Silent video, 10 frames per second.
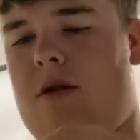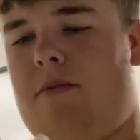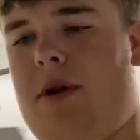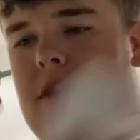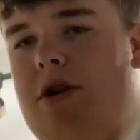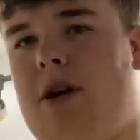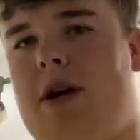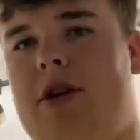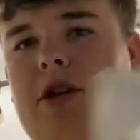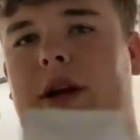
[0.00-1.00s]
Make sure you kind
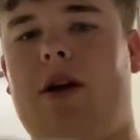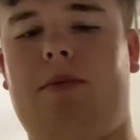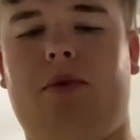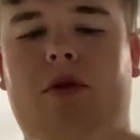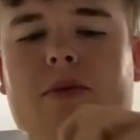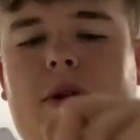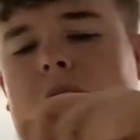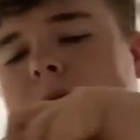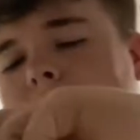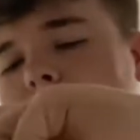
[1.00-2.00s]
of shake it up a little bit.
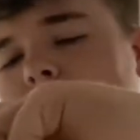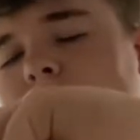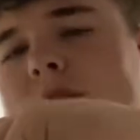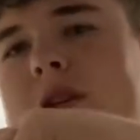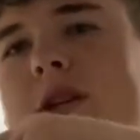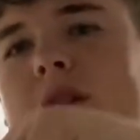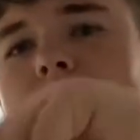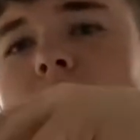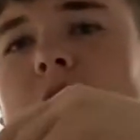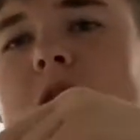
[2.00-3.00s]
Sometimes if it sits in the
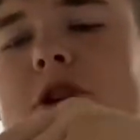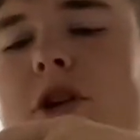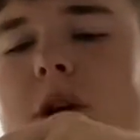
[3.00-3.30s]
fridge,